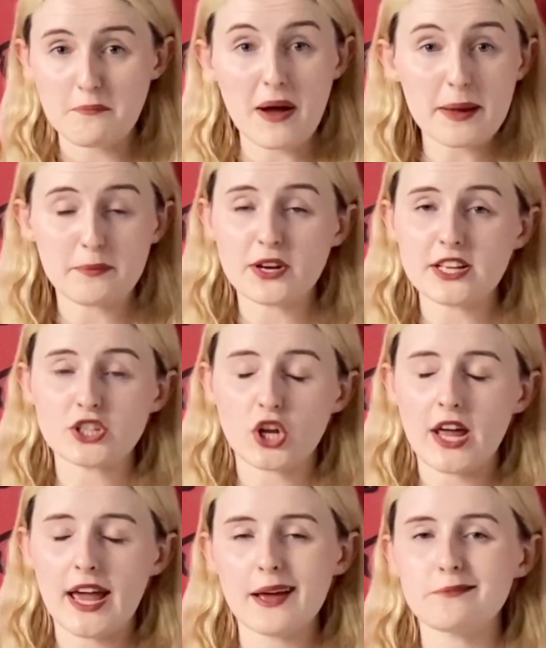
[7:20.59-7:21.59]
My money's
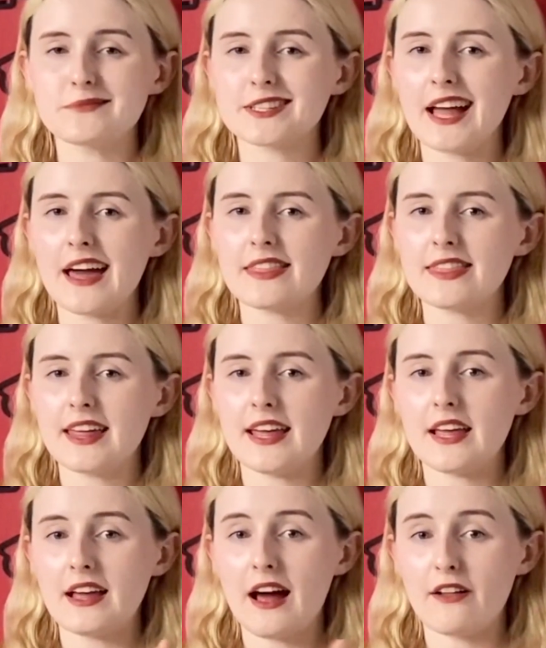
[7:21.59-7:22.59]
on him to get
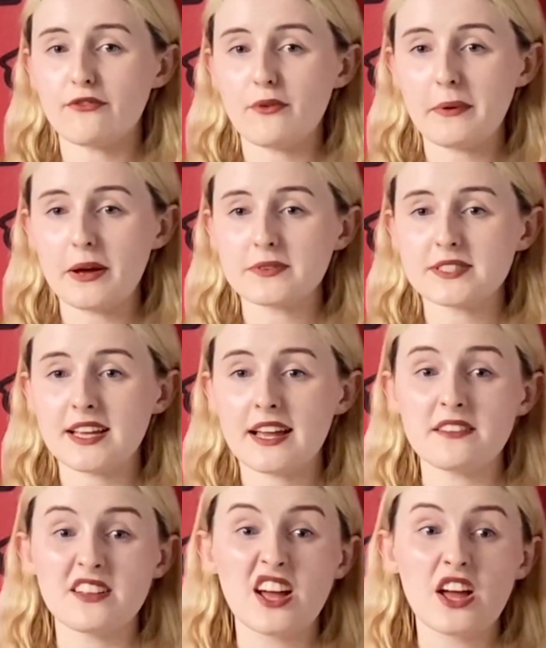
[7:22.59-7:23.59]
the Alfa Romeo seat.